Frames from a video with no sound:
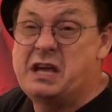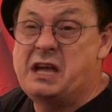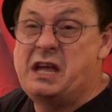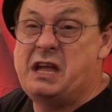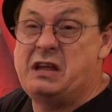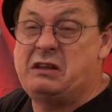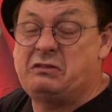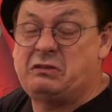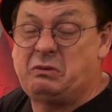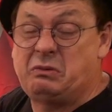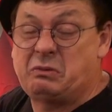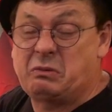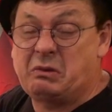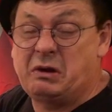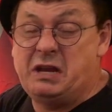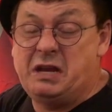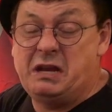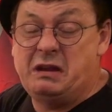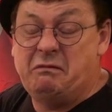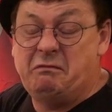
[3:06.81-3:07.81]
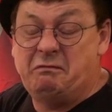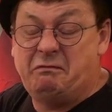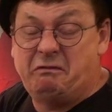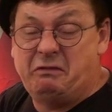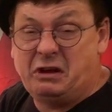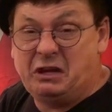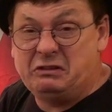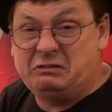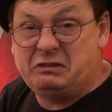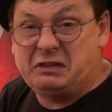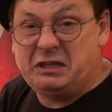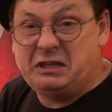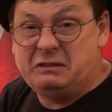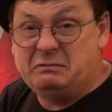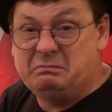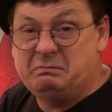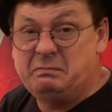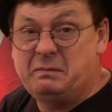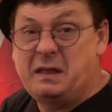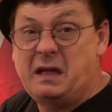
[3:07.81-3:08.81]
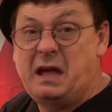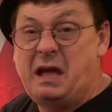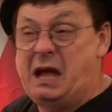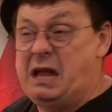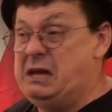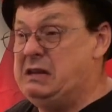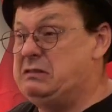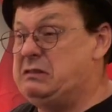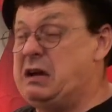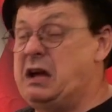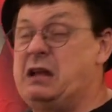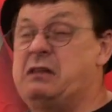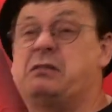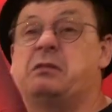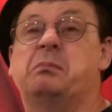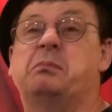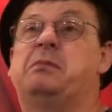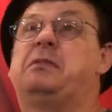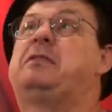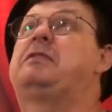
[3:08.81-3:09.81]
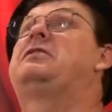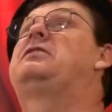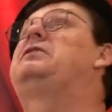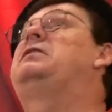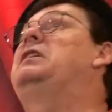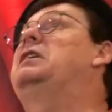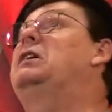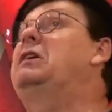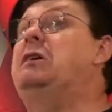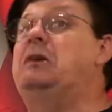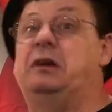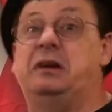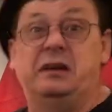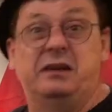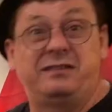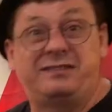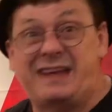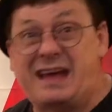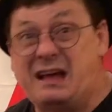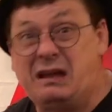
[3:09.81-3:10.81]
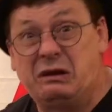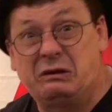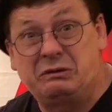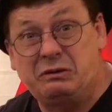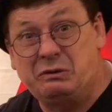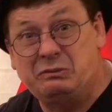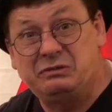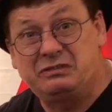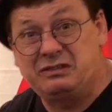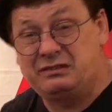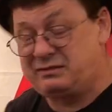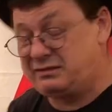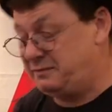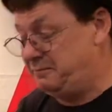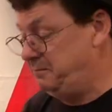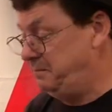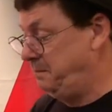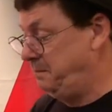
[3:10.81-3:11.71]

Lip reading: It's green and fuzzy, and he's got some serious halitosis.